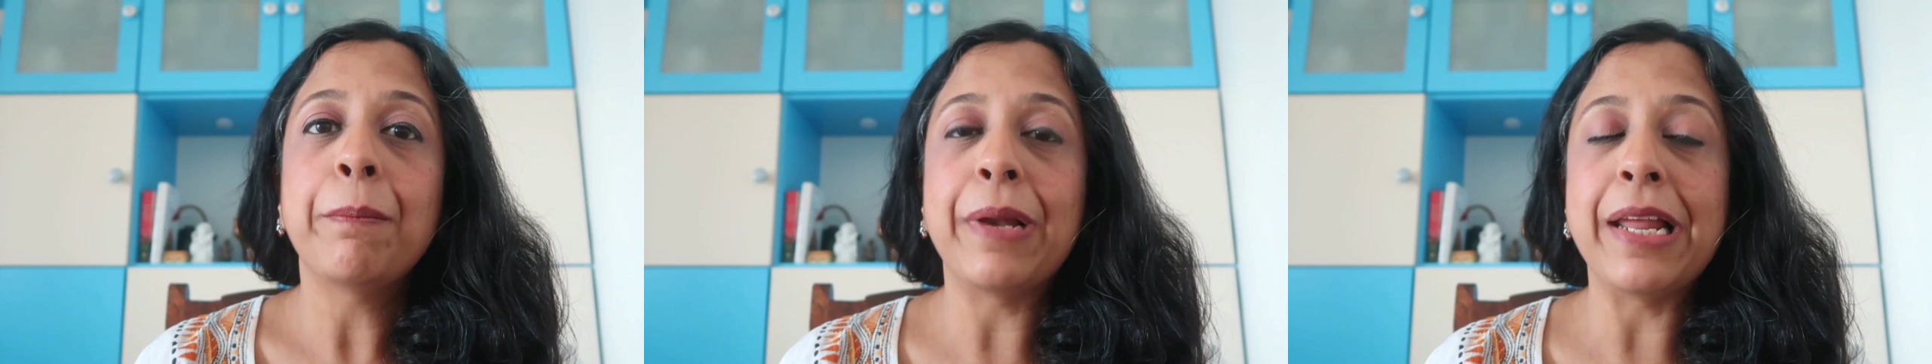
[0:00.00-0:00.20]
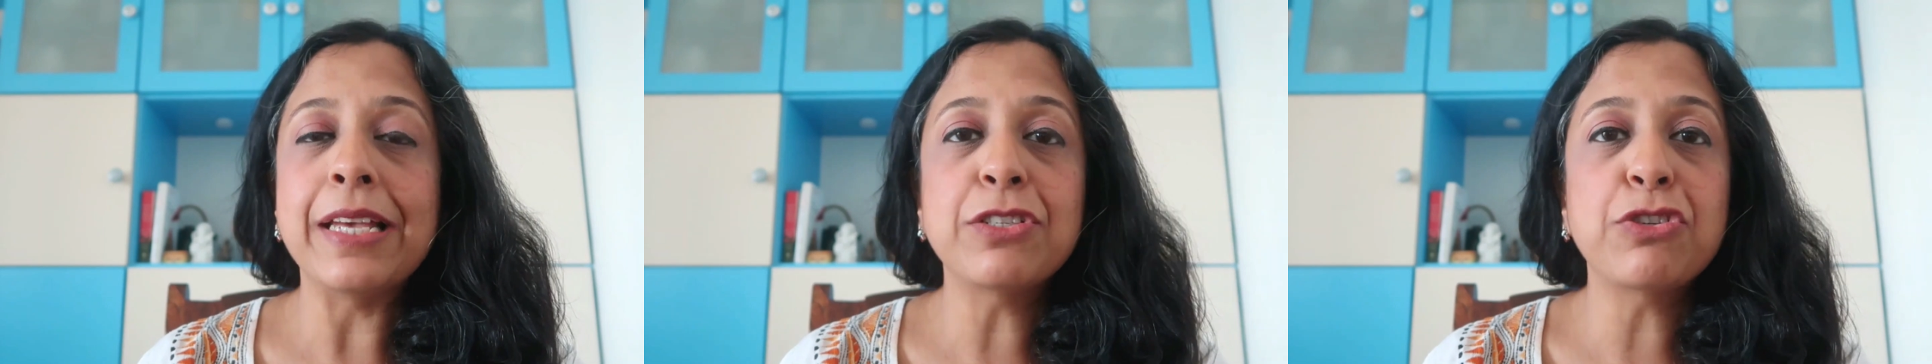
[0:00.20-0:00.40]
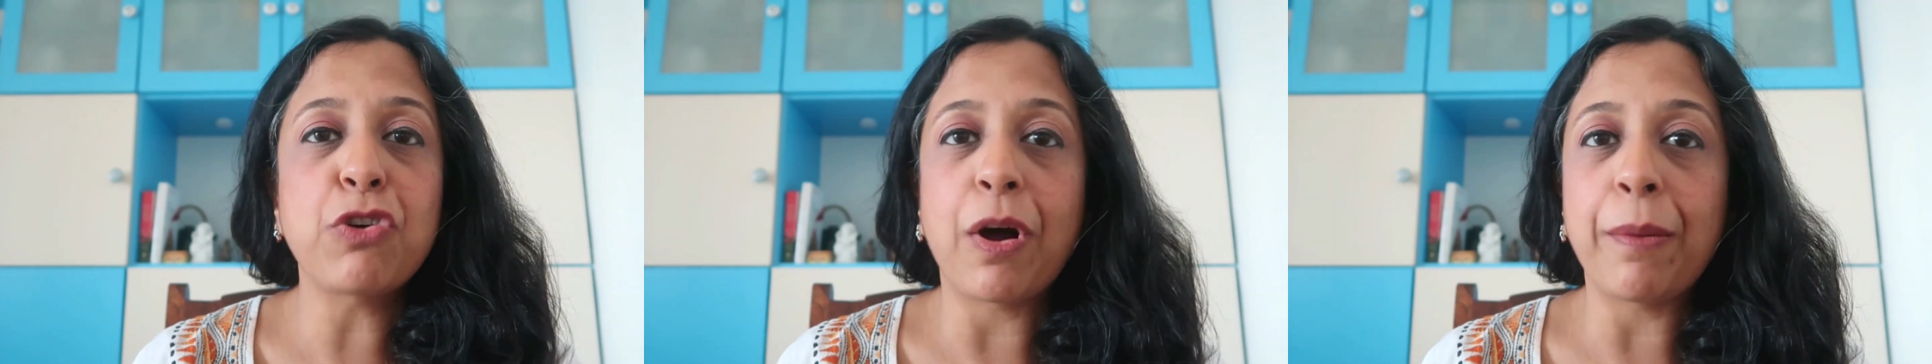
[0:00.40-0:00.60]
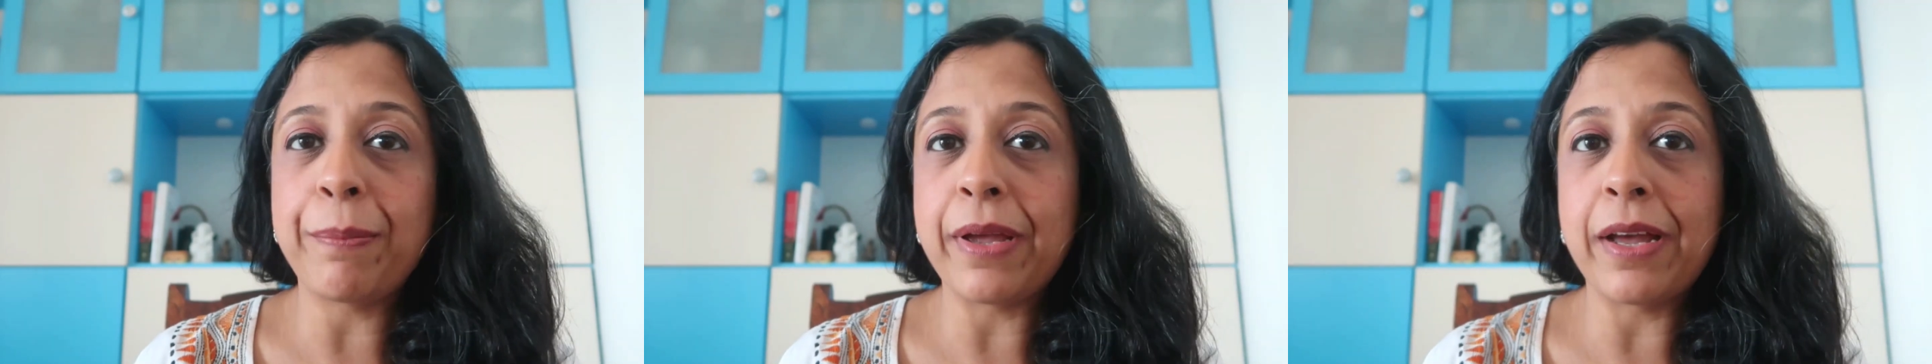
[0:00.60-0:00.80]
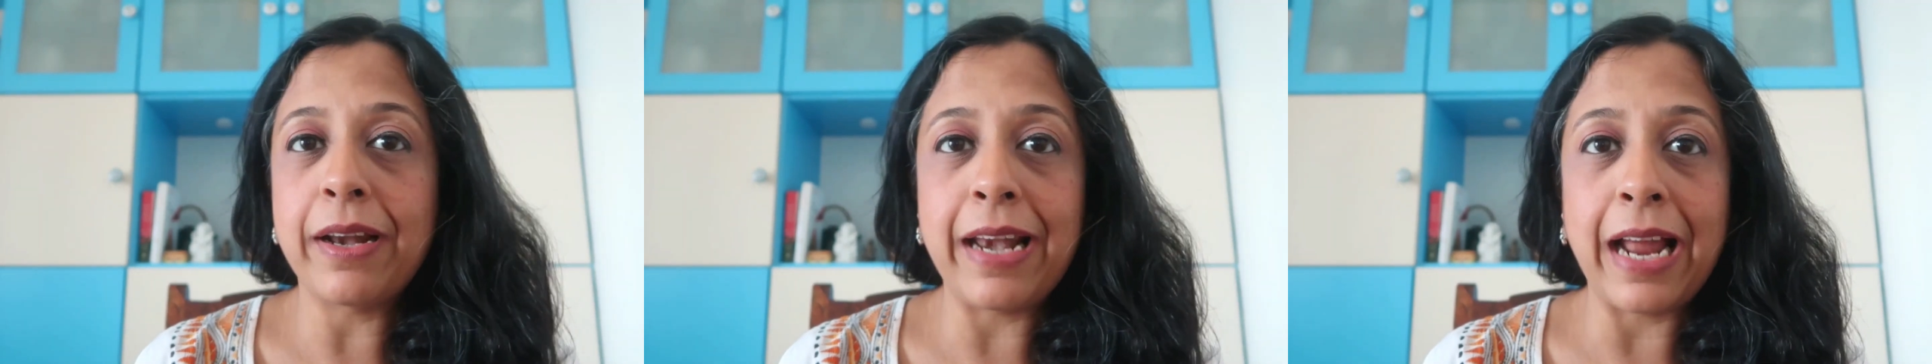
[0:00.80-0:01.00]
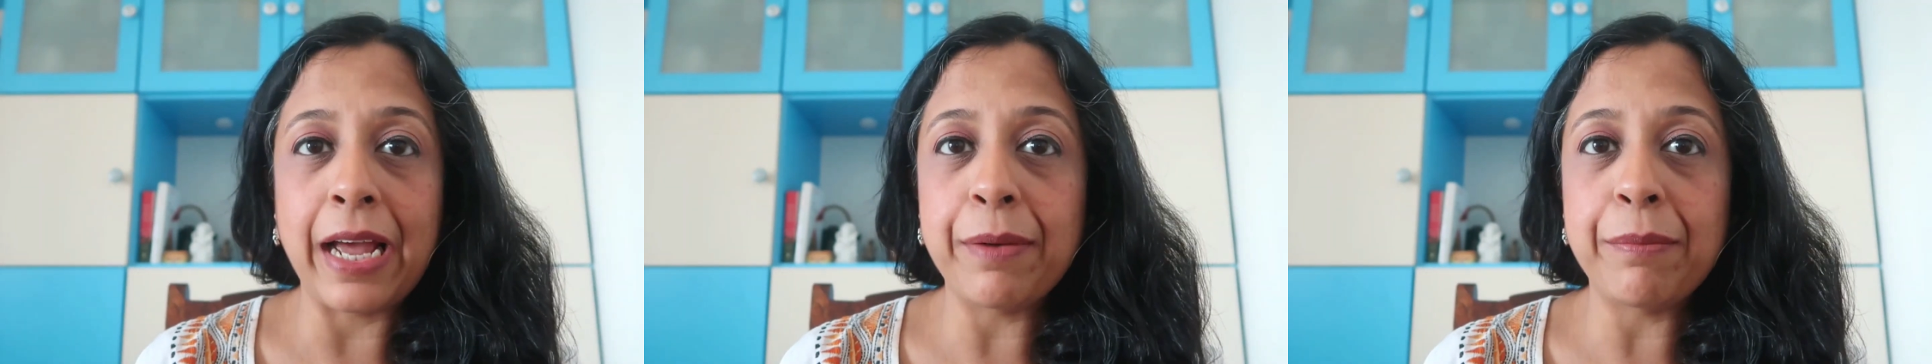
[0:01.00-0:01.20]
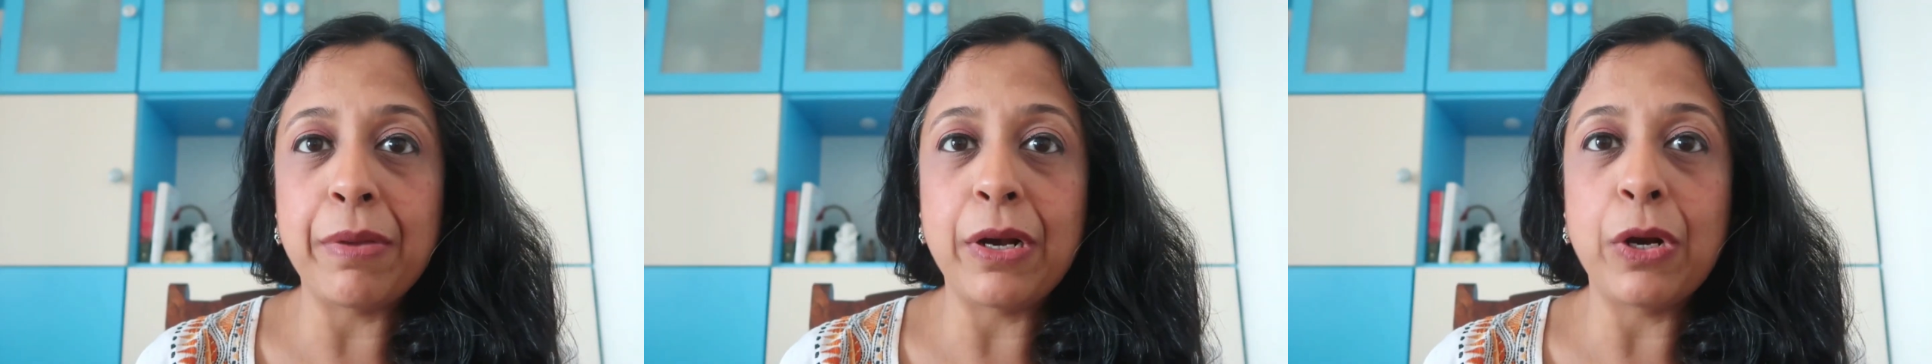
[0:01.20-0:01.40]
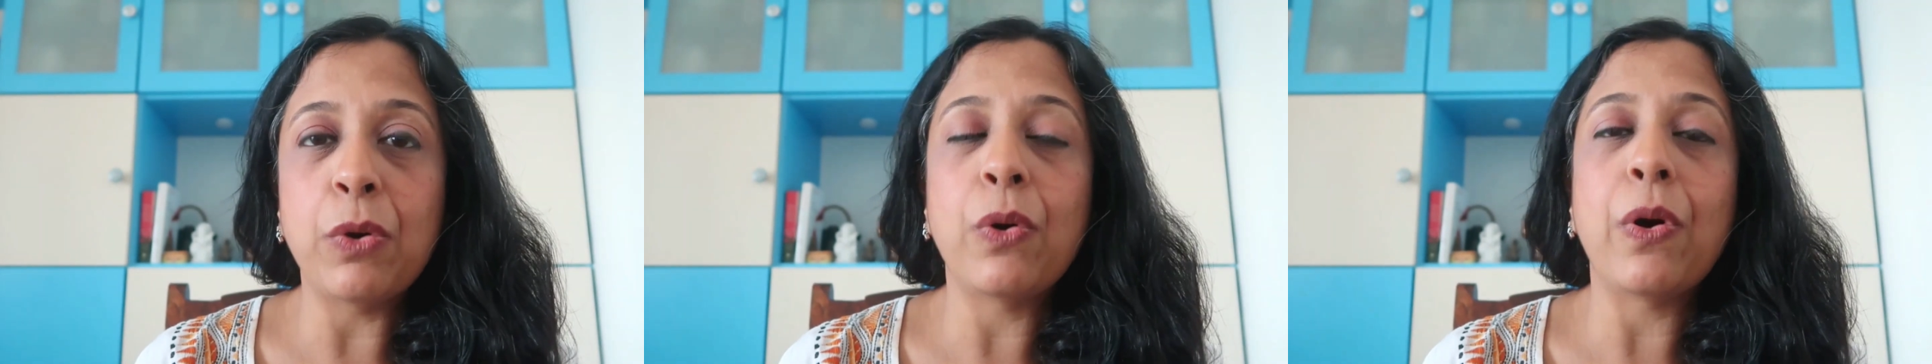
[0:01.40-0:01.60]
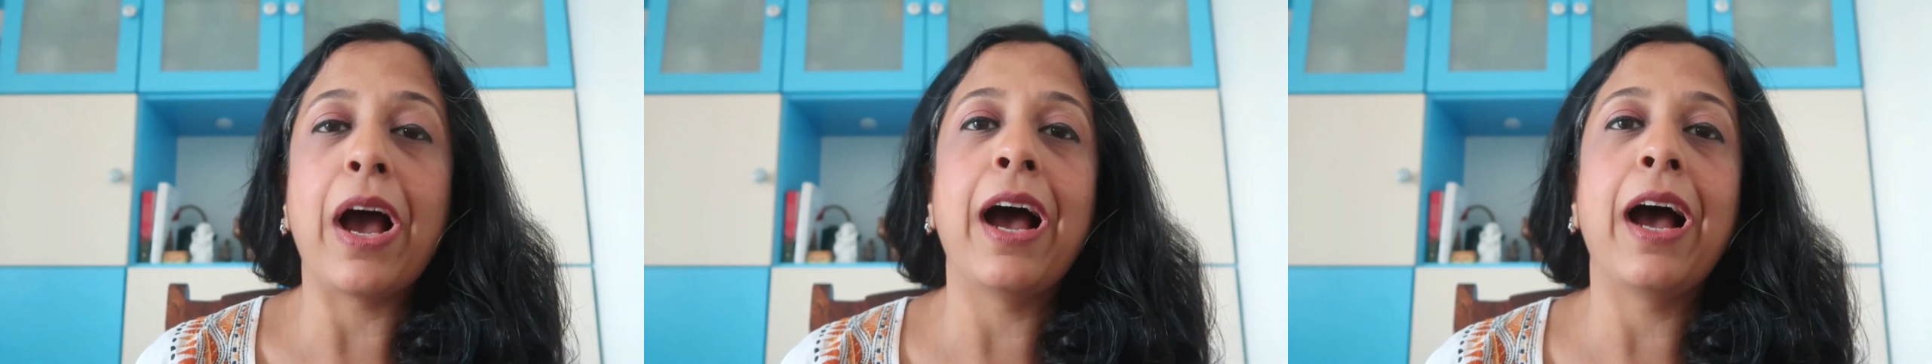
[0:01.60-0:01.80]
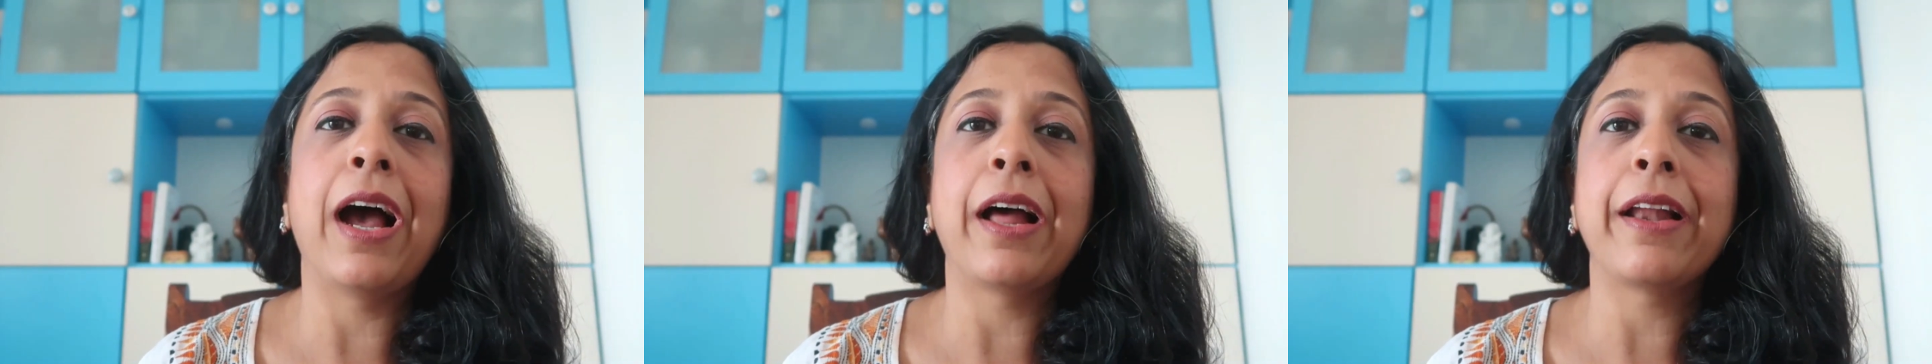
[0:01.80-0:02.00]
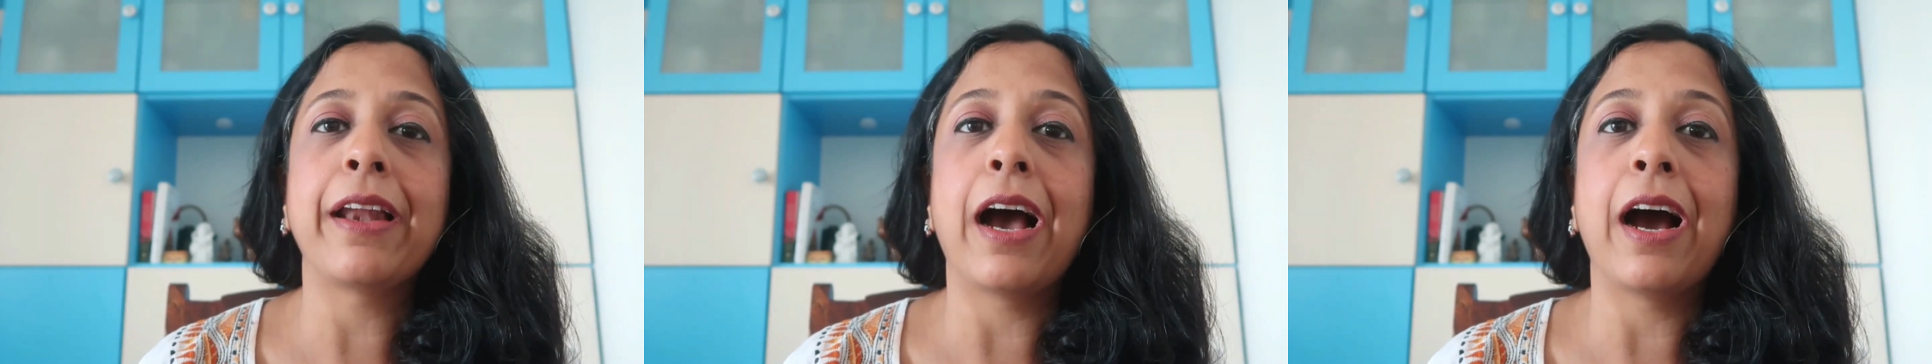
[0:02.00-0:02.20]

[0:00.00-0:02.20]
please drop me a line below and